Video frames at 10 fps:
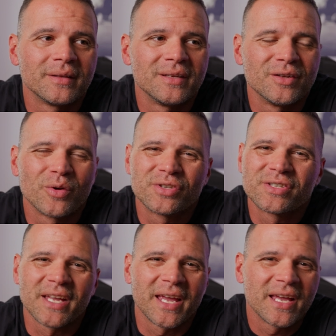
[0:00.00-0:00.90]
know,
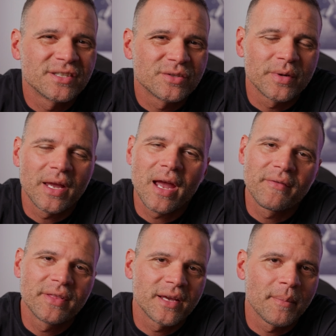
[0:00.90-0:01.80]
just the history,
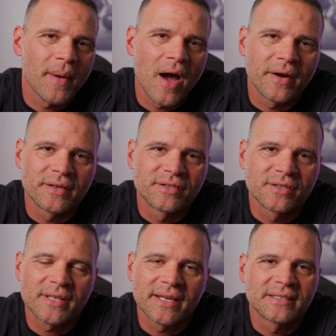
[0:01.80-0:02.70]
everything about it, it's
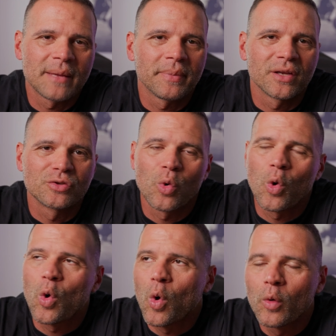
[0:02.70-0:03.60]
just like stepping into a
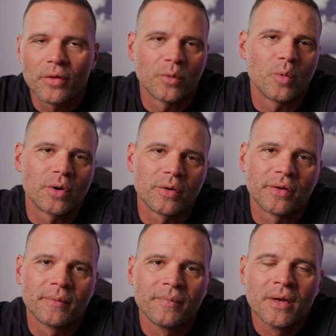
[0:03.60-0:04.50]
whole other
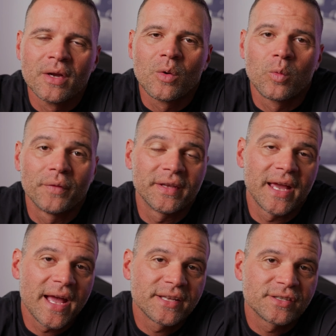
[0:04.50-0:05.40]
world. With
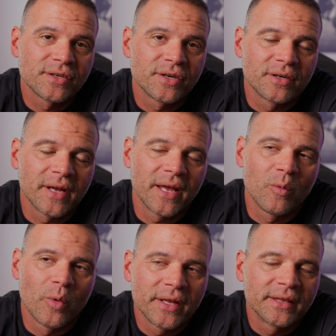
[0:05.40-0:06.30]
Dehancer,
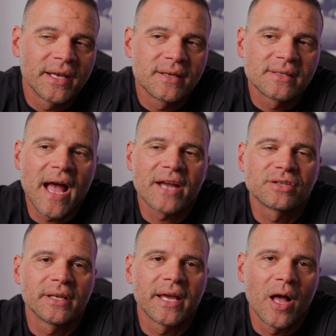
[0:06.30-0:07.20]
what it did is
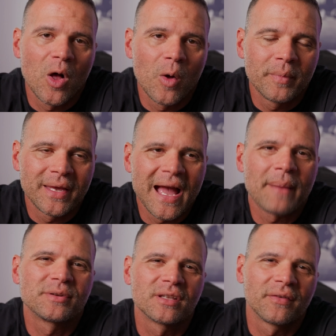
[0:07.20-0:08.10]
actually help me
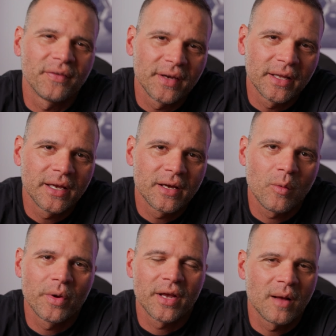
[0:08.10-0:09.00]
capture the feeling
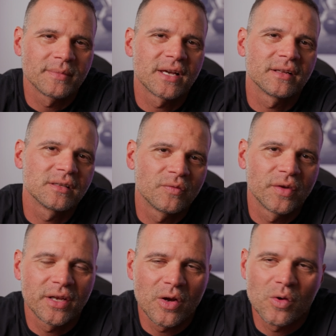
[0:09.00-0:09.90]
when it comes onto this
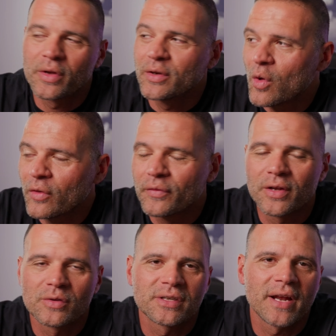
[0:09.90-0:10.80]
video and all the
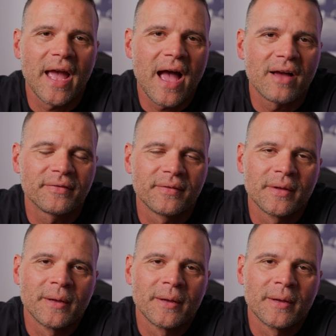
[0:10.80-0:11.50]
videos that I have.